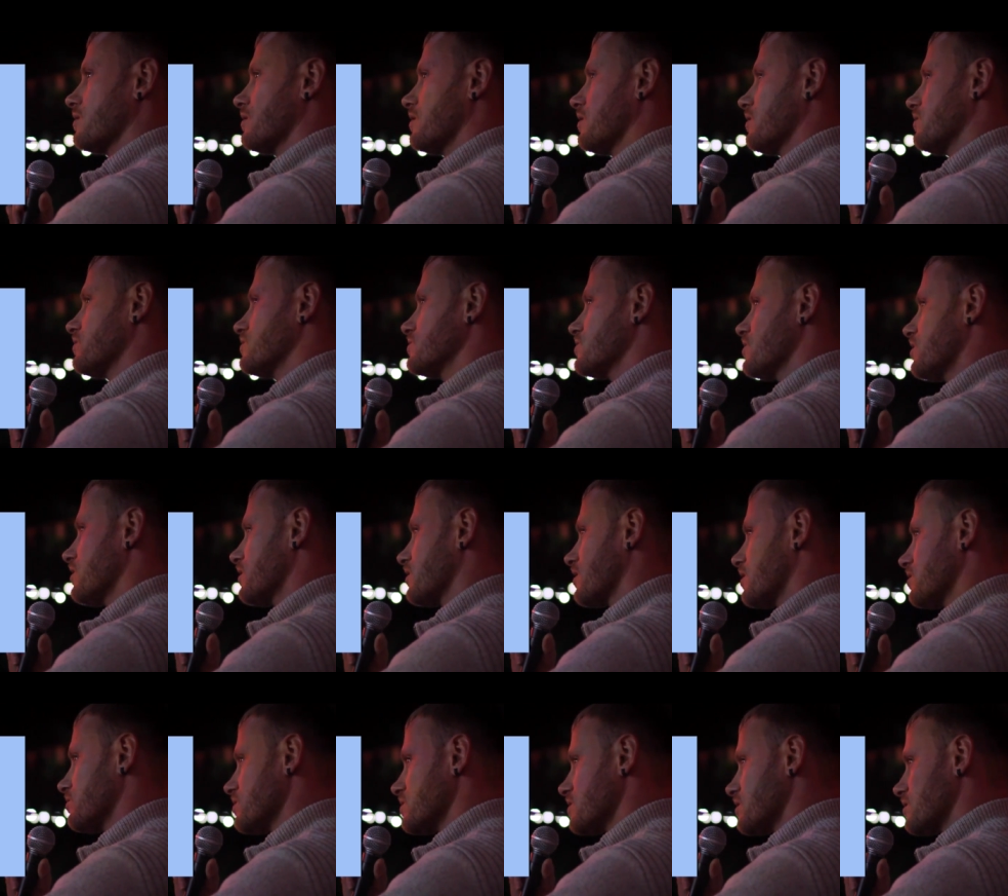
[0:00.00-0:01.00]
I'll try to
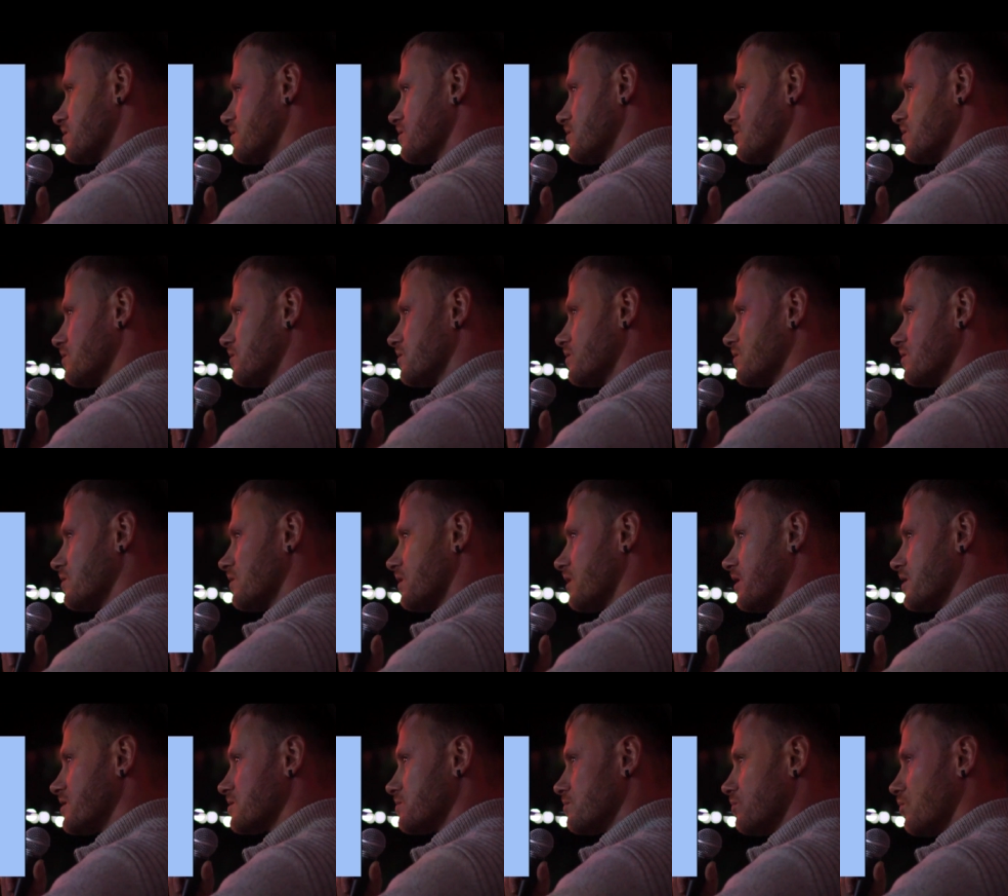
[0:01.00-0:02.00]
keep this
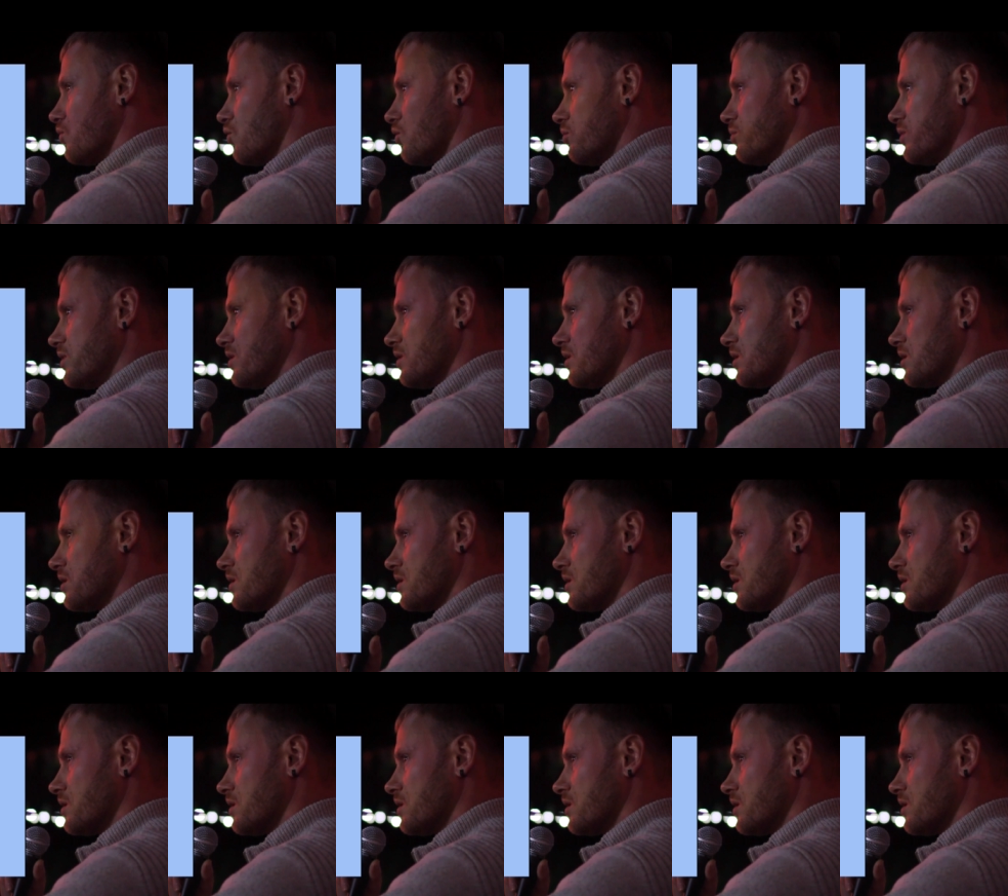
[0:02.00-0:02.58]
less morbid.